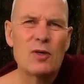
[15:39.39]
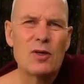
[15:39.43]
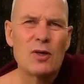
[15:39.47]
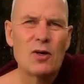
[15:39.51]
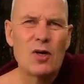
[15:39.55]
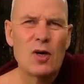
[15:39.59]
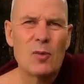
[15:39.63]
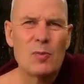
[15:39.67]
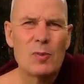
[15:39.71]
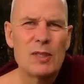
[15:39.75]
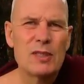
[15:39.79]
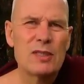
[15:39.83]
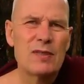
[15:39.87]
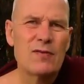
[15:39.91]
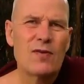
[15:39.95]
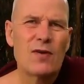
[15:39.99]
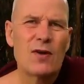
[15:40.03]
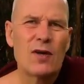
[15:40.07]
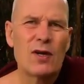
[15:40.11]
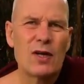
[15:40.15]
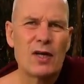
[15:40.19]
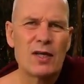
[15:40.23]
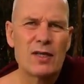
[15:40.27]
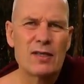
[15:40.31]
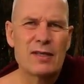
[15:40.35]
or a piece of
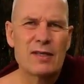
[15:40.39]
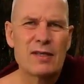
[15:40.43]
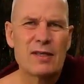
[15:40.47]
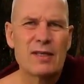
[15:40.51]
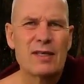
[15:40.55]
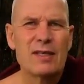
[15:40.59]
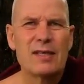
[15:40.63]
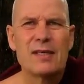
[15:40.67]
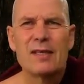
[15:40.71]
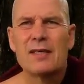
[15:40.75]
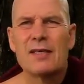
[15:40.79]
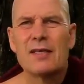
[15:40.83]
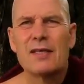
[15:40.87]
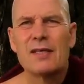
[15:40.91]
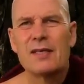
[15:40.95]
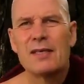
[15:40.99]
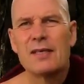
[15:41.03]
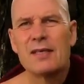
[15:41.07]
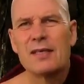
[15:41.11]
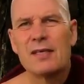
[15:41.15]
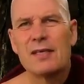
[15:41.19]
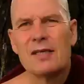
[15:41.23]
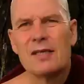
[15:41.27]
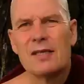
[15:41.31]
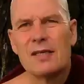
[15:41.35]
cloth
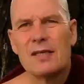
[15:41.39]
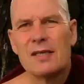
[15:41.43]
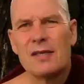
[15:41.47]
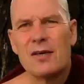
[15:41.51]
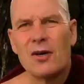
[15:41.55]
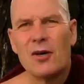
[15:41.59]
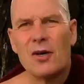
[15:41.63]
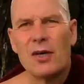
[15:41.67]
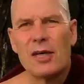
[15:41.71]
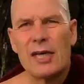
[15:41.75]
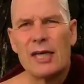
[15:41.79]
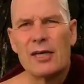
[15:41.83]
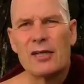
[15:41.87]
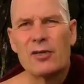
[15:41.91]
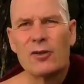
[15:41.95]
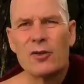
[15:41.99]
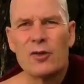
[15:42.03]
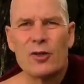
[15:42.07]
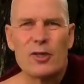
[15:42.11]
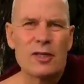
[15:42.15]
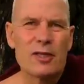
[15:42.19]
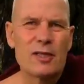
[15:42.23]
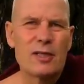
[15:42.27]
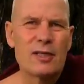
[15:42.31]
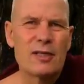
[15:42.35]
or a little
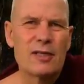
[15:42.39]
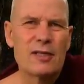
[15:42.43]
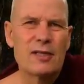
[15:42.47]
dirt.